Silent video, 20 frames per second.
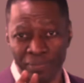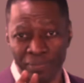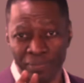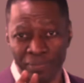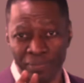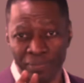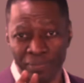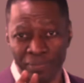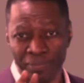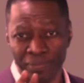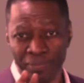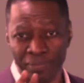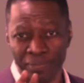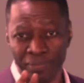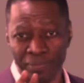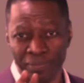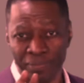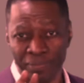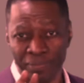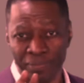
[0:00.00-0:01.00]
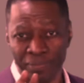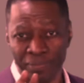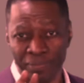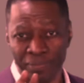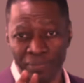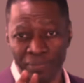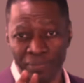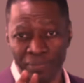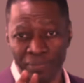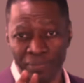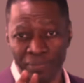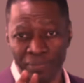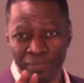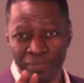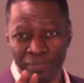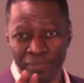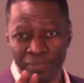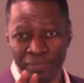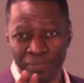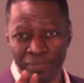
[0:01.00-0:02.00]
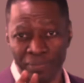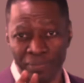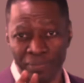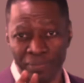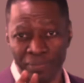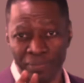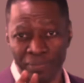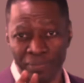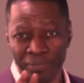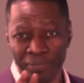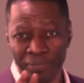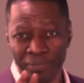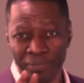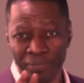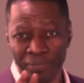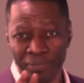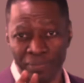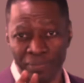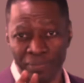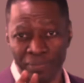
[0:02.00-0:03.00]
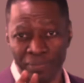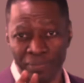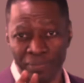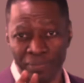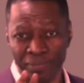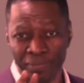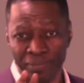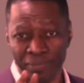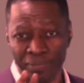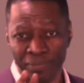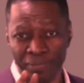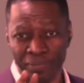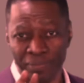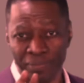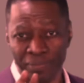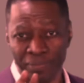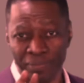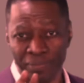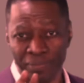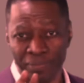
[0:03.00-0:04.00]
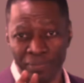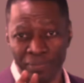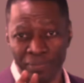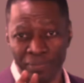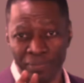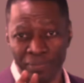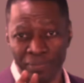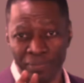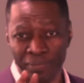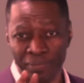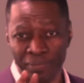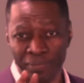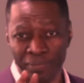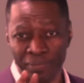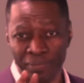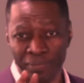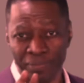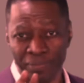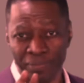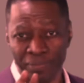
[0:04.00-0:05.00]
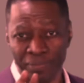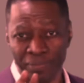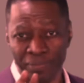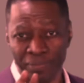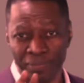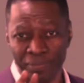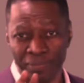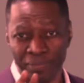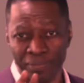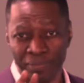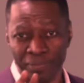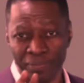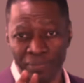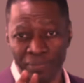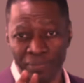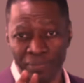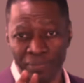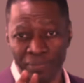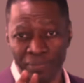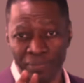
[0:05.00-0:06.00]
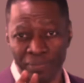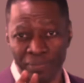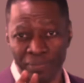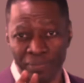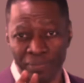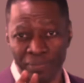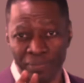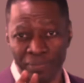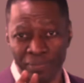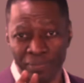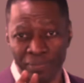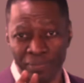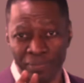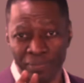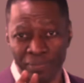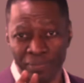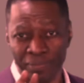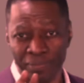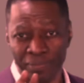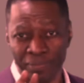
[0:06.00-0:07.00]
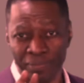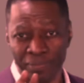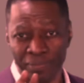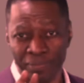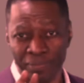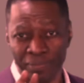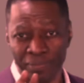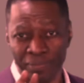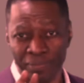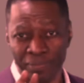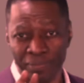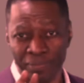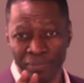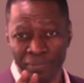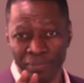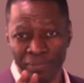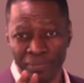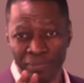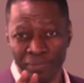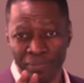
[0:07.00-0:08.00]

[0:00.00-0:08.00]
The face doesn't move, so there is nothing to read.